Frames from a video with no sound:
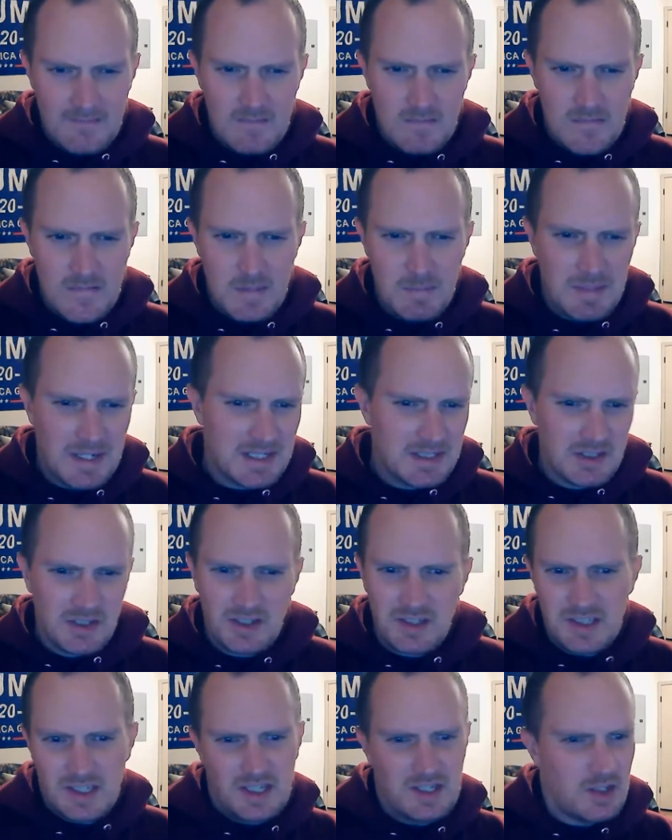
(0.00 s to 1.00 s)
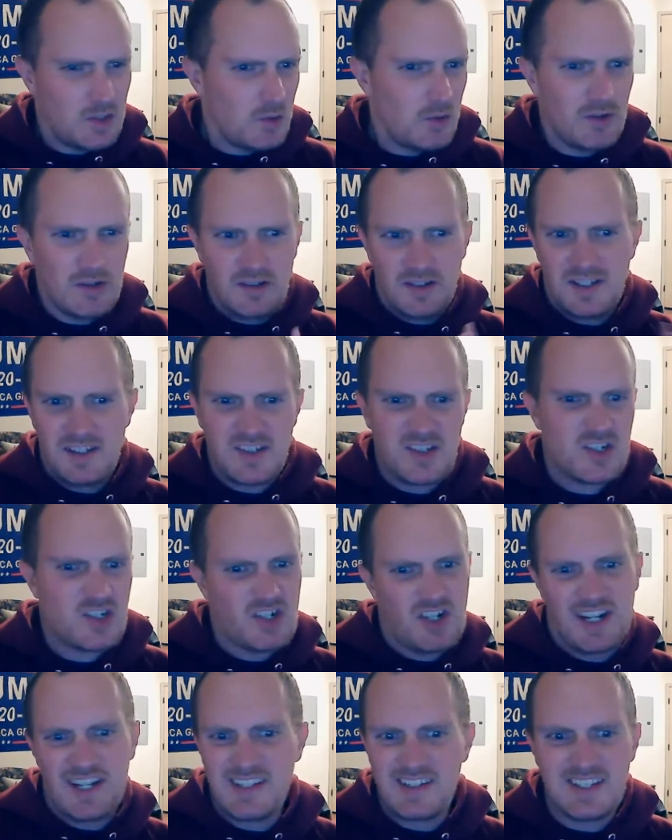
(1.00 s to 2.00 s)
and makes John Cena do all these
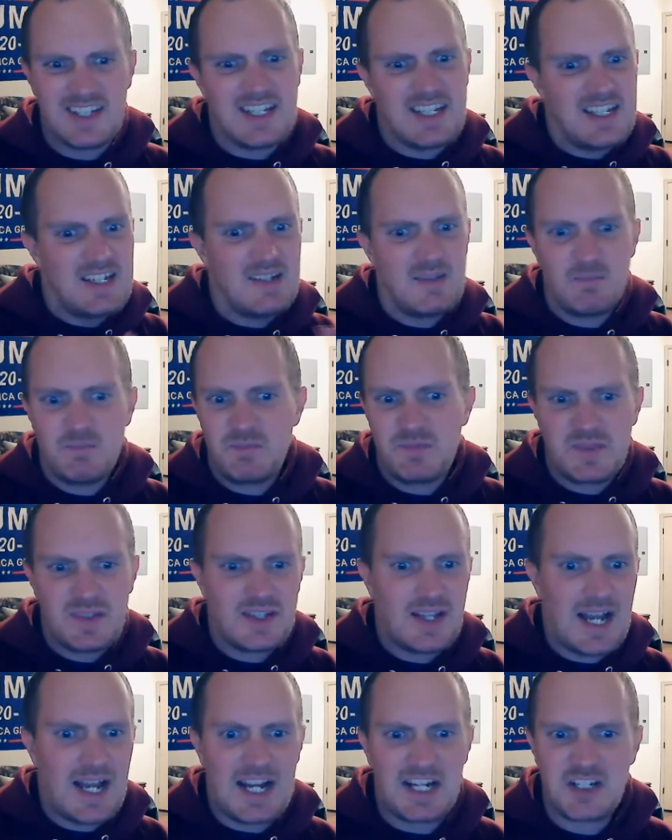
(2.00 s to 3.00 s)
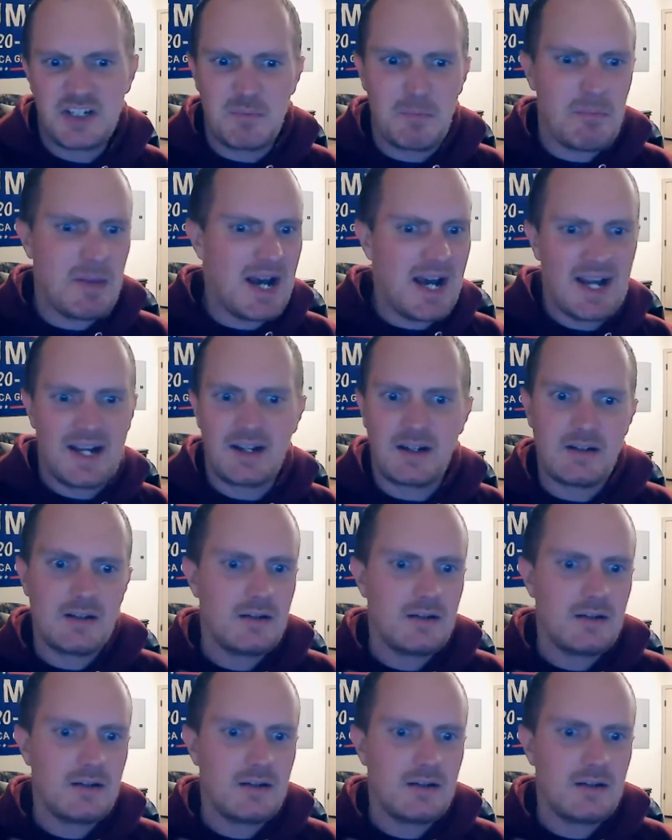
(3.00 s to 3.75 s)
crazy, action-packed